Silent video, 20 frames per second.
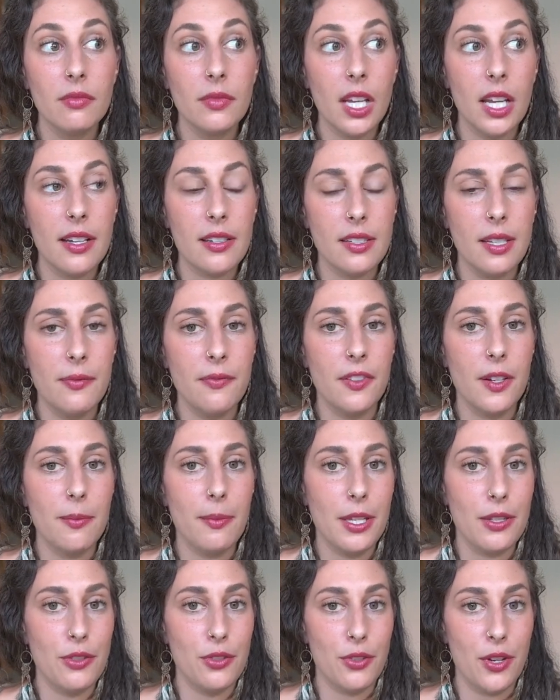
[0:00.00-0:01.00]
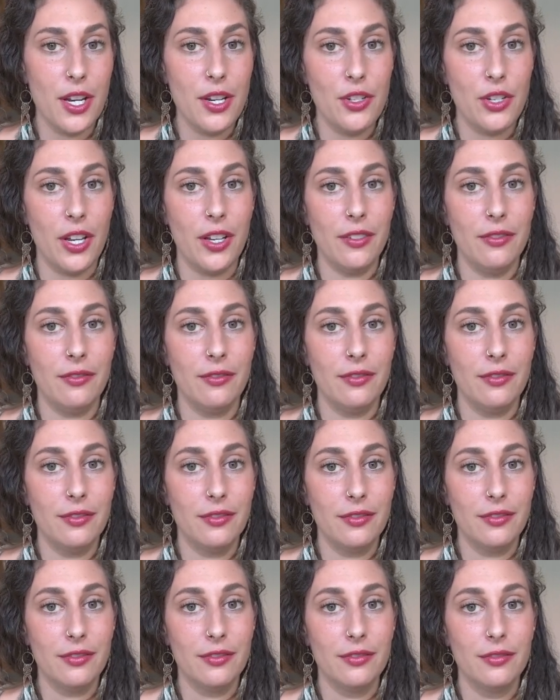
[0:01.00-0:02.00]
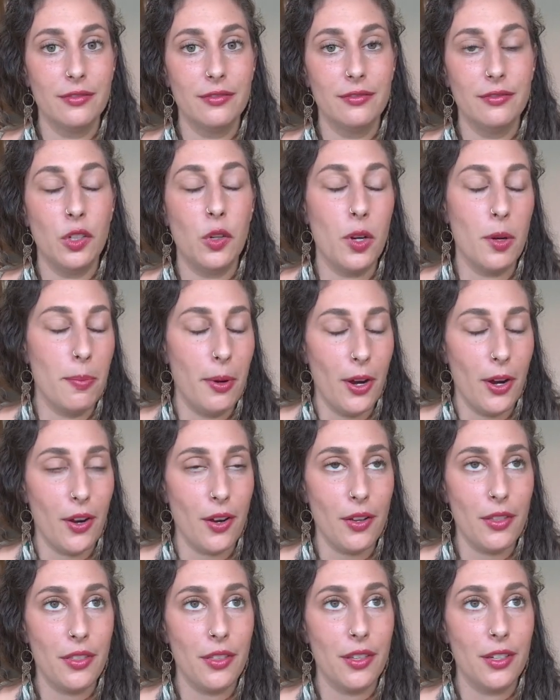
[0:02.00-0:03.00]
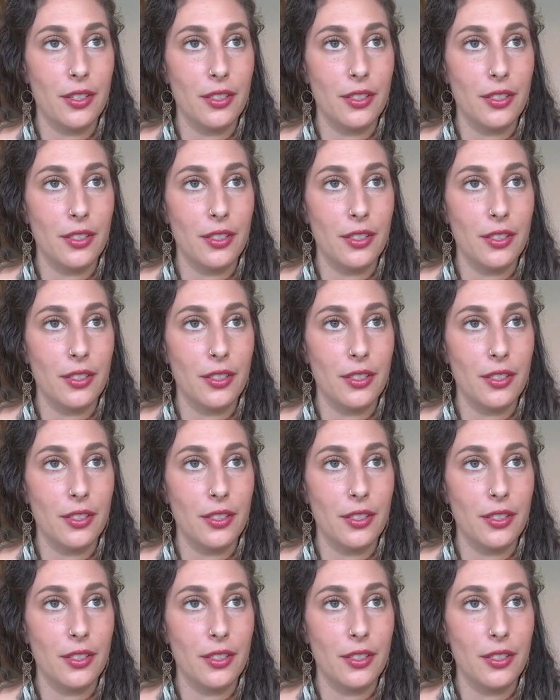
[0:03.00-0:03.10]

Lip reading: Except for menstruation or birth.